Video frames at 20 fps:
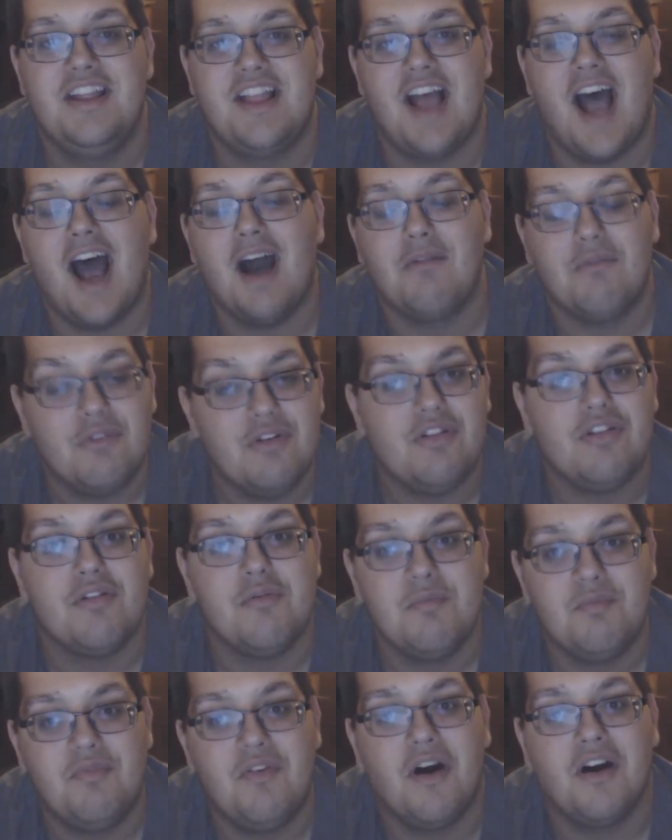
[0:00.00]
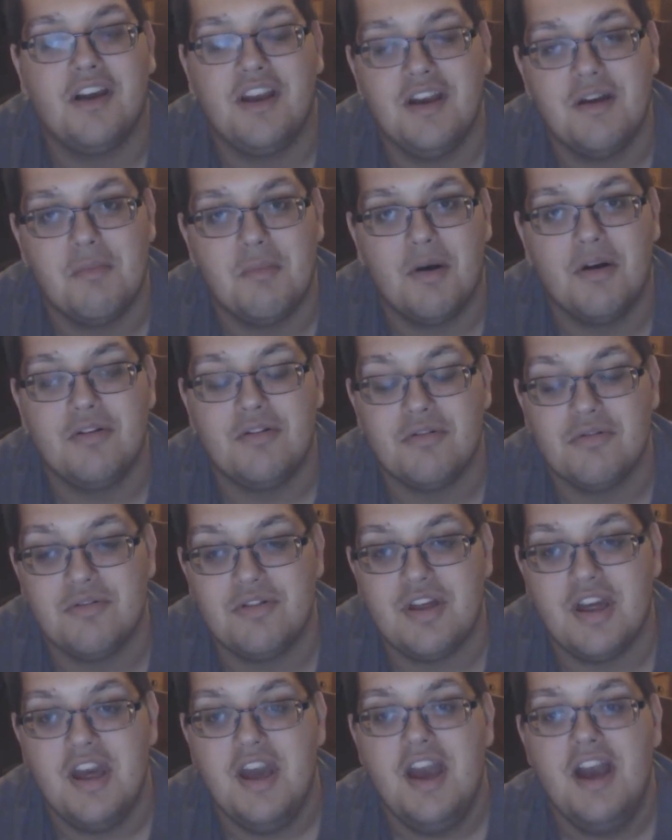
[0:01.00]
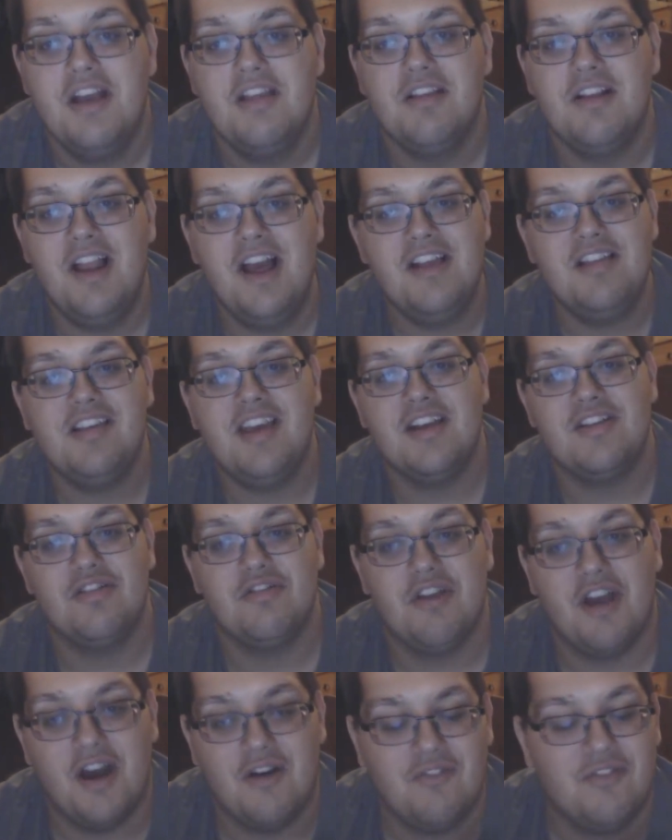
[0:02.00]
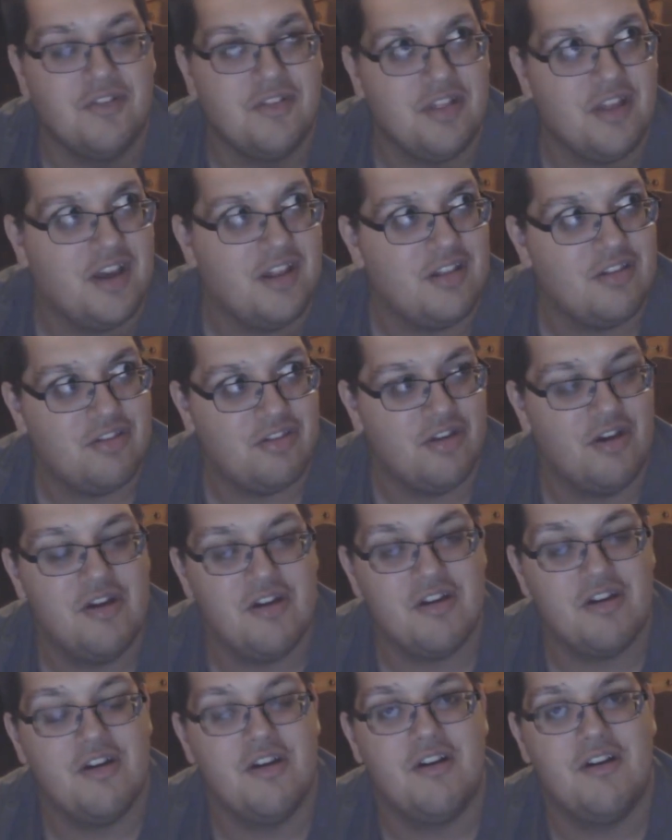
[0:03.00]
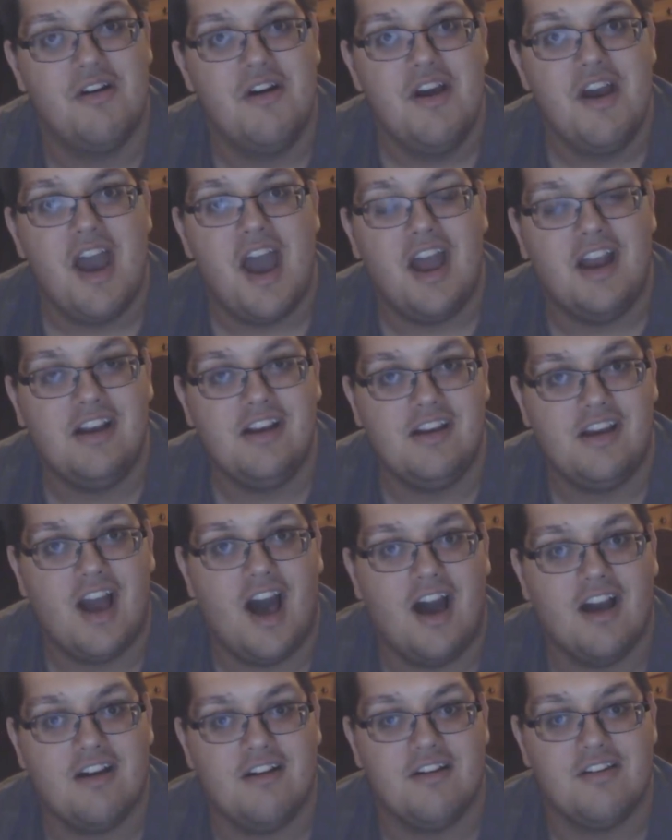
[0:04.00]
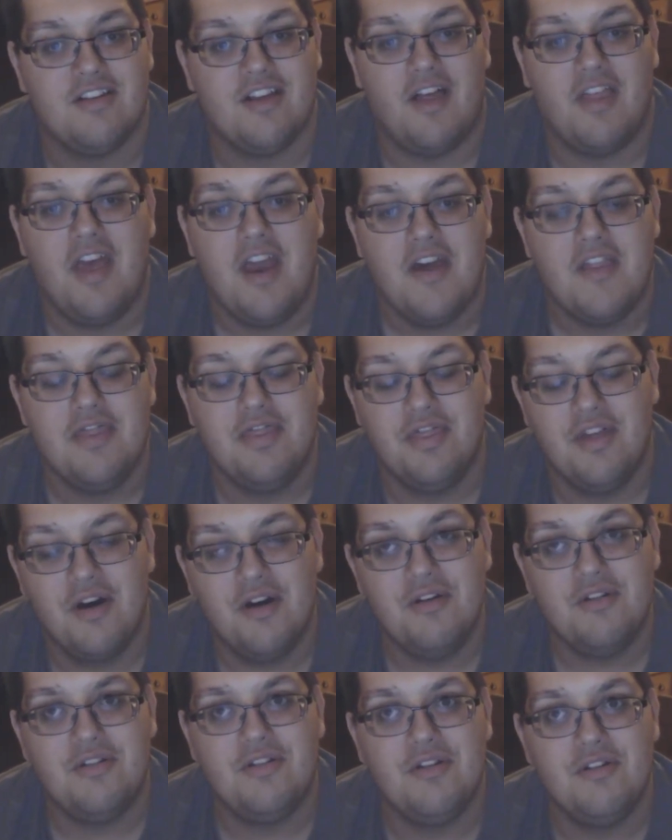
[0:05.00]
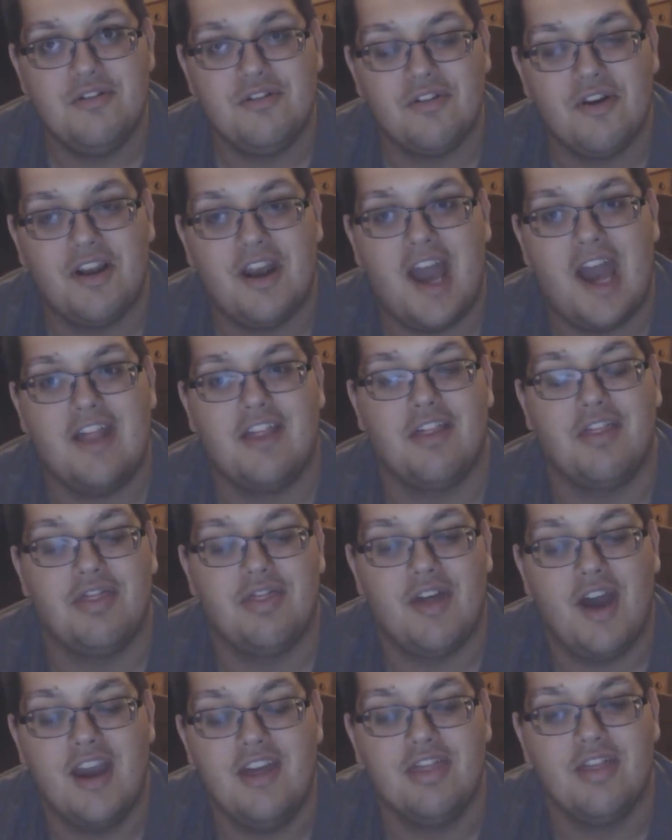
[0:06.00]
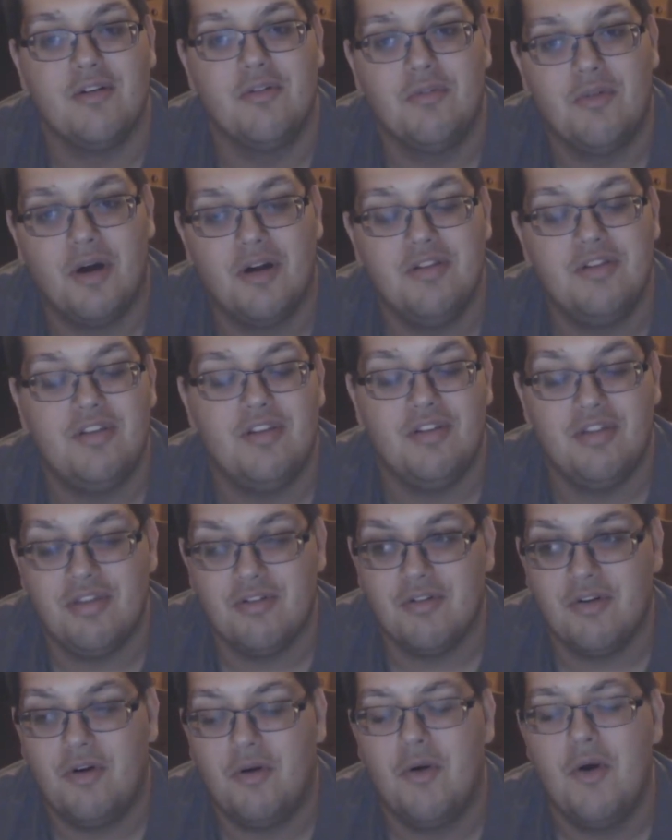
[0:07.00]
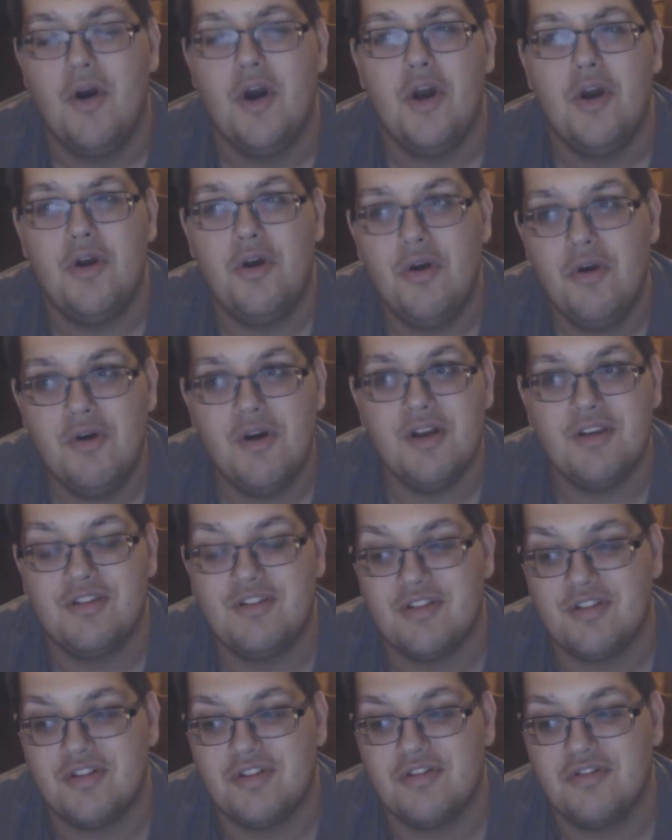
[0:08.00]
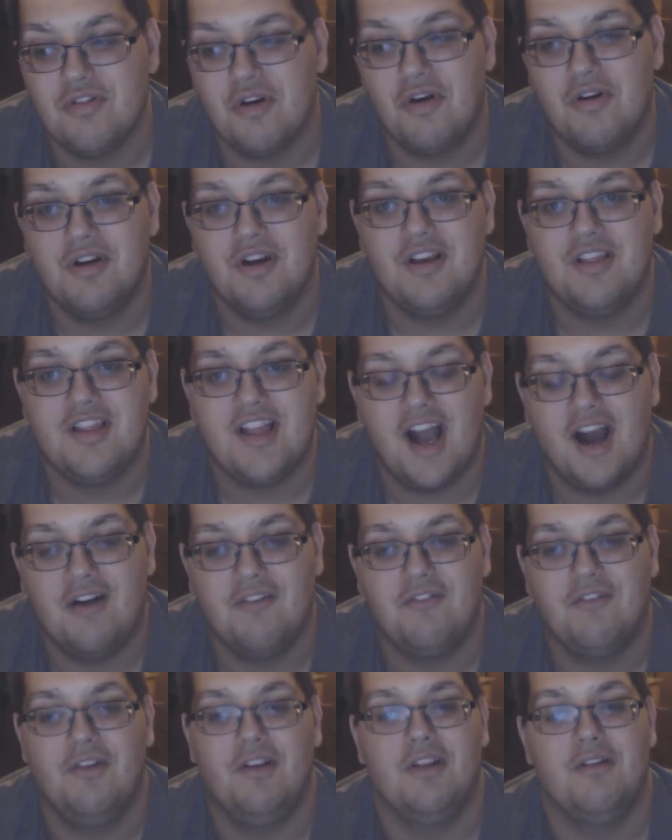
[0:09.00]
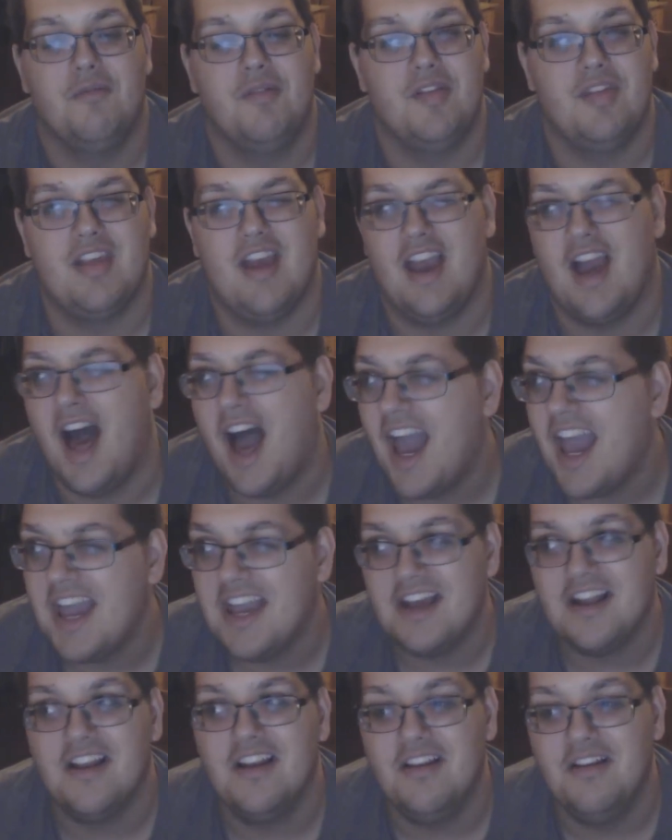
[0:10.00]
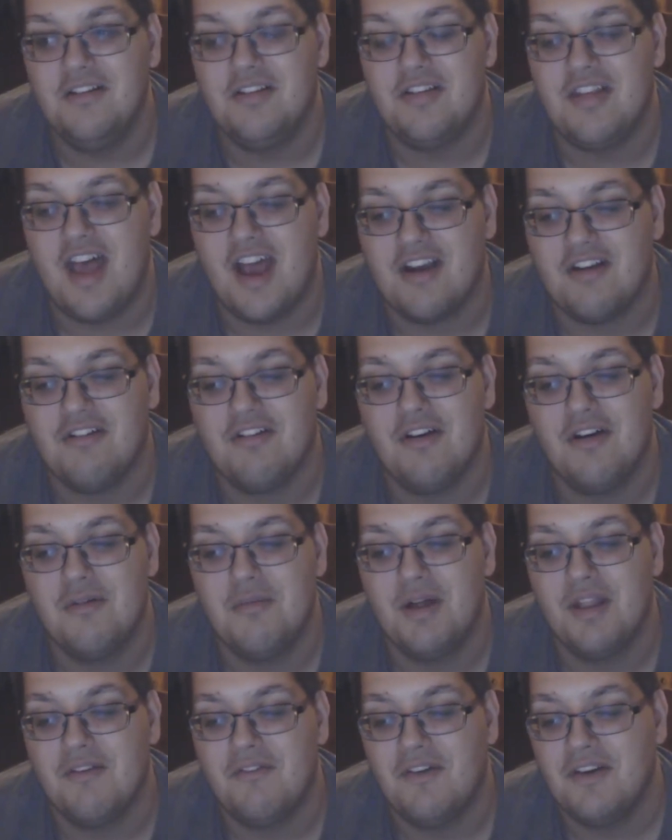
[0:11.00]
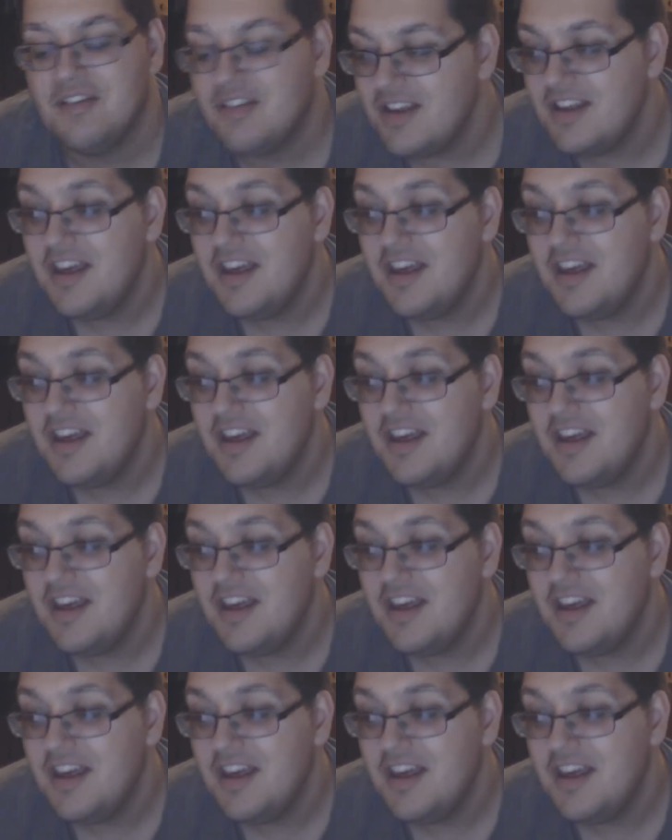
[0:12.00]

That was some fucking emotional shit. So let's get straight up with, like, the Sogou and Kagura stuff. Those two trying to have a fight for once and for all. Who is the strongest out of all of them? And say, I ain't going to lose to that crow motherfucker.